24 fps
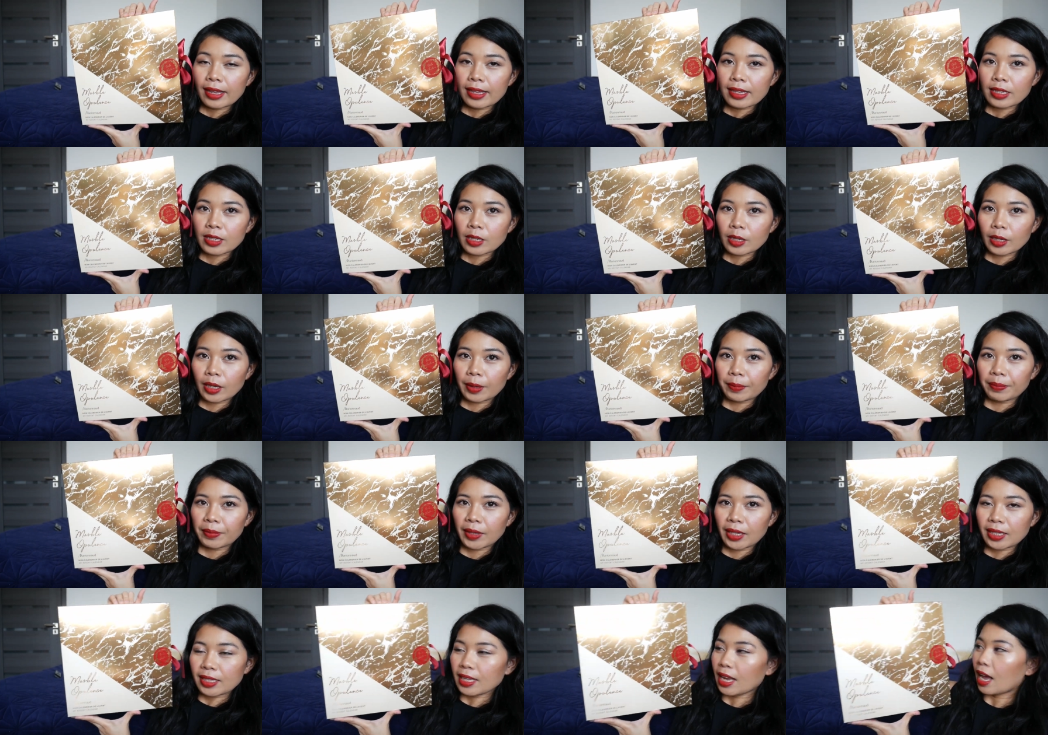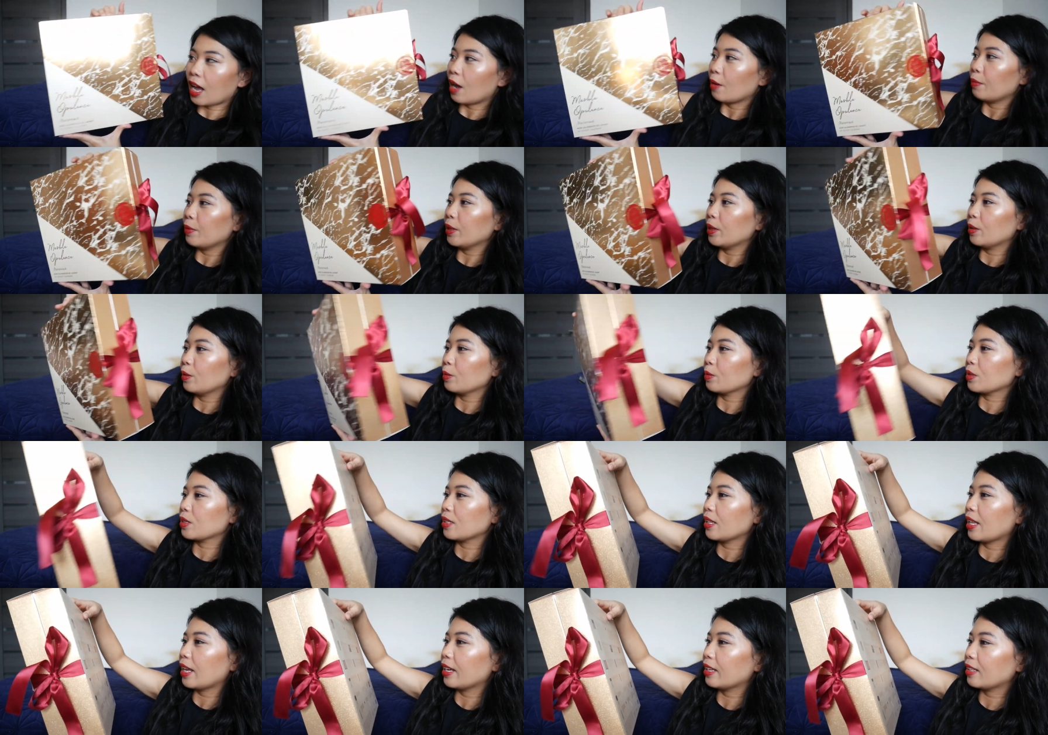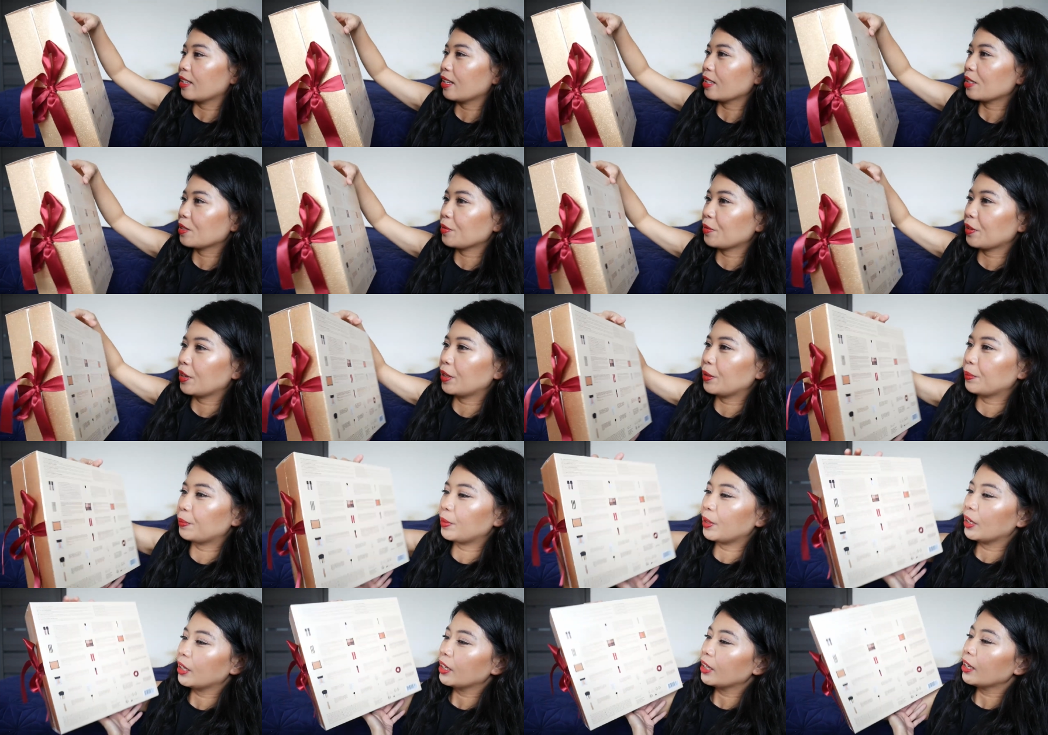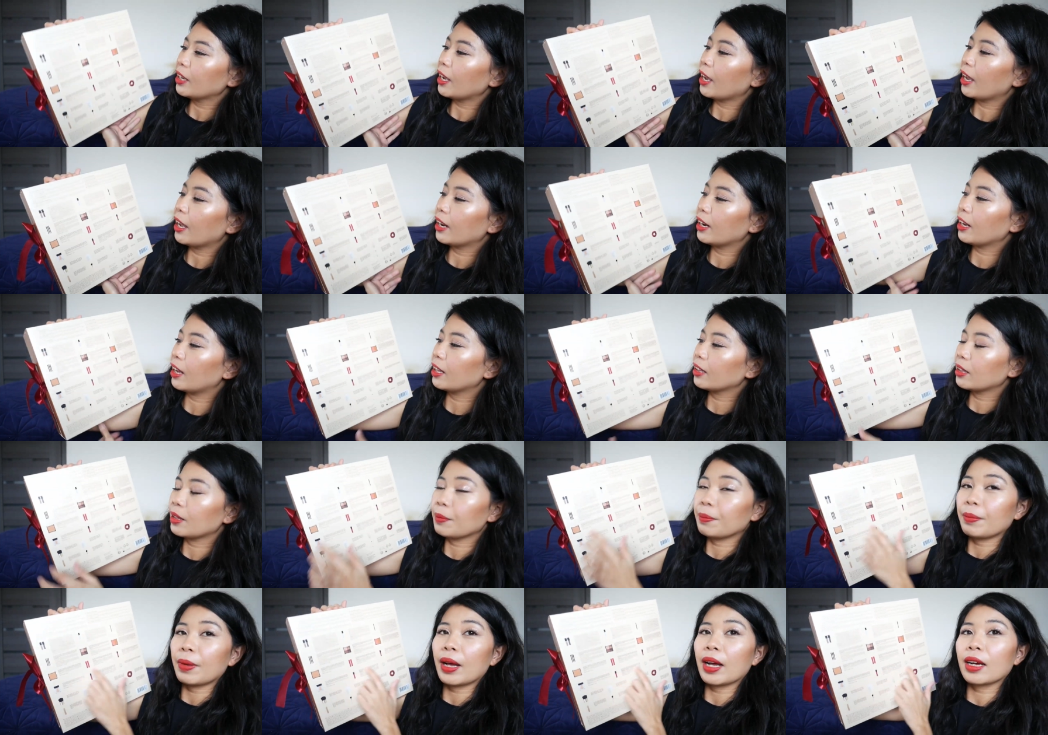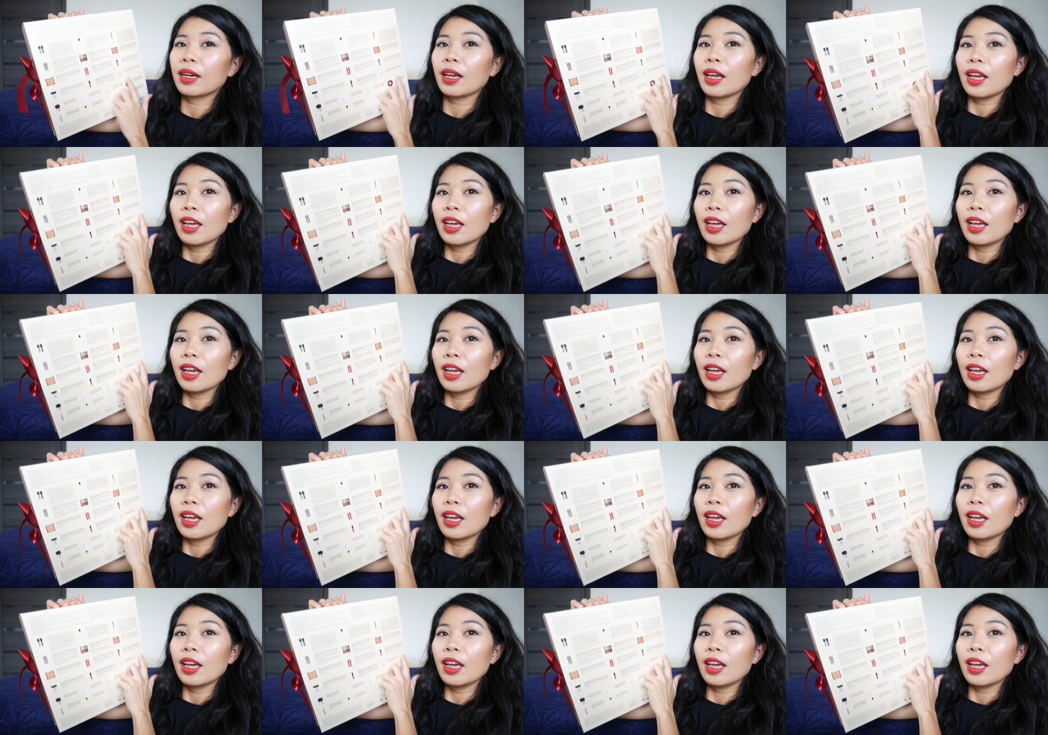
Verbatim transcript: so yep that's how it looks like that's very pretty and at the back